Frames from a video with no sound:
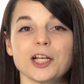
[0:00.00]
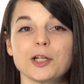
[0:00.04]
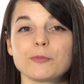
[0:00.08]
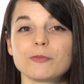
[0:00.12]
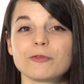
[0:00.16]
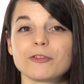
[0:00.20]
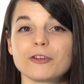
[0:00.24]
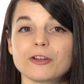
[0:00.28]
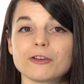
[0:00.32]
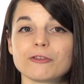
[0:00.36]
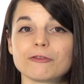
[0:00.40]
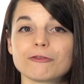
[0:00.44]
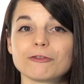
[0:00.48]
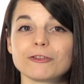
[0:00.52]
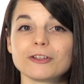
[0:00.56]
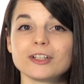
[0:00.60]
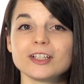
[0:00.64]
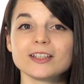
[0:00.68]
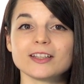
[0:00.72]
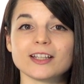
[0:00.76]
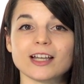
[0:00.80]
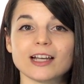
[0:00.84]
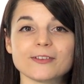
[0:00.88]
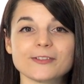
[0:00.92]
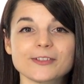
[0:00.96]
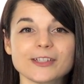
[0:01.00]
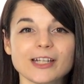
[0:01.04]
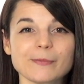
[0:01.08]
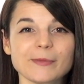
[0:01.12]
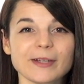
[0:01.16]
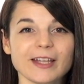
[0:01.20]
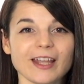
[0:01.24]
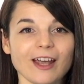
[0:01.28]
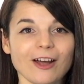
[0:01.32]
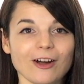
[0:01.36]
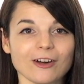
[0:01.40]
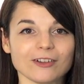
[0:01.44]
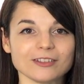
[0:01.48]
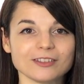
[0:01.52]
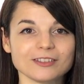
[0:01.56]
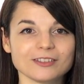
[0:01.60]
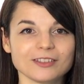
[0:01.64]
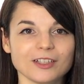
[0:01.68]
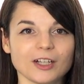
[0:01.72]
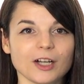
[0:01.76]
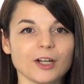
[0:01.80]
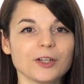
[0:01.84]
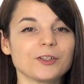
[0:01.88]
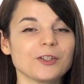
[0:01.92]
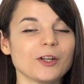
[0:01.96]
up for your free lifetime account.
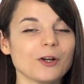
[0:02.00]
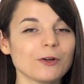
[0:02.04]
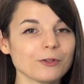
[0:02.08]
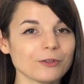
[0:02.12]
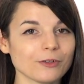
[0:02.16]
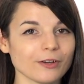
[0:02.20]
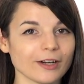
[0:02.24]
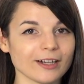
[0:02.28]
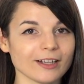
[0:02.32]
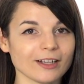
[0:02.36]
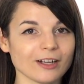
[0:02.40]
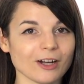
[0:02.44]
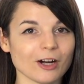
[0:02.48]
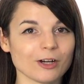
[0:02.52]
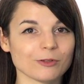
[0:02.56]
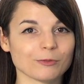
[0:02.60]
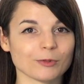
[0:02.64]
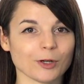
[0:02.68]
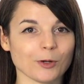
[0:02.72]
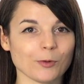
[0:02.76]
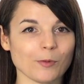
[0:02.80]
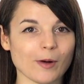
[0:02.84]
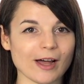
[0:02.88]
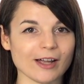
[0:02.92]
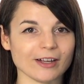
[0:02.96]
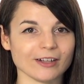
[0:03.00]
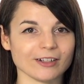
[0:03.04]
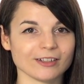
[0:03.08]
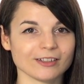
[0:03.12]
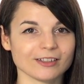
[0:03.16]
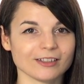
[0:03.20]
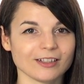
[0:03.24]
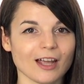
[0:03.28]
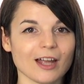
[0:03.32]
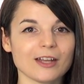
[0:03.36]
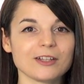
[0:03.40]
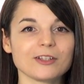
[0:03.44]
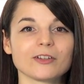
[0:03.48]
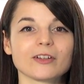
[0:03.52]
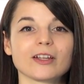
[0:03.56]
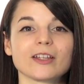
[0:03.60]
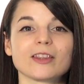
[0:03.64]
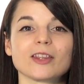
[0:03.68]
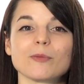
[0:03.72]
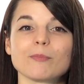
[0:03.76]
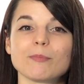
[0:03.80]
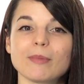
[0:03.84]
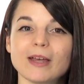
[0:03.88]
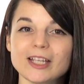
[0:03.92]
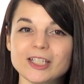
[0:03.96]
No credit card required, and you'll get
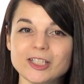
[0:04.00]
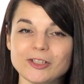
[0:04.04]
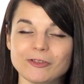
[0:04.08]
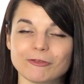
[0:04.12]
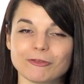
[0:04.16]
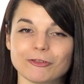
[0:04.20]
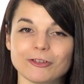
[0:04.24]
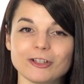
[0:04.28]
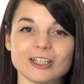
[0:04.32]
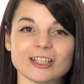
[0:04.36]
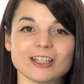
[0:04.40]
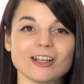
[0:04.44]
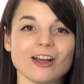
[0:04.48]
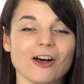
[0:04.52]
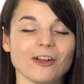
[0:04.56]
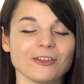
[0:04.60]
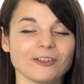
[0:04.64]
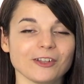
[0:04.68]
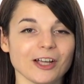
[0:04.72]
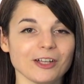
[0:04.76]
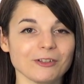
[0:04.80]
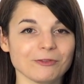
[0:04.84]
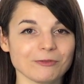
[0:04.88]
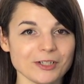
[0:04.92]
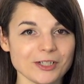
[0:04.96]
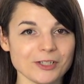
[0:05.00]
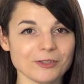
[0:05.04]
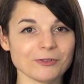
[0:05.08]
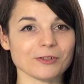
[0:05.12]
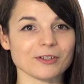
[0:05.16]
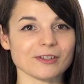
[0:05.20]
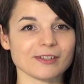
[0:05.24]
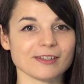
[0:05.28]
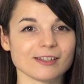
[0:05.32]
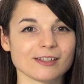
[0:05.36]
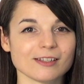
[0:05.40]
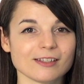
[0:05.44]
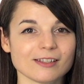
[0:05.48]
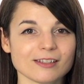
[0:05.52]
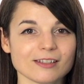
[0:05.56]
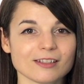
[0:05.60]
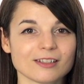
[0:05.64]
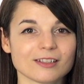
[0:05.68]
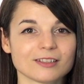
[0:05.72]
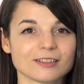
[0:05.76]
the best free online resources.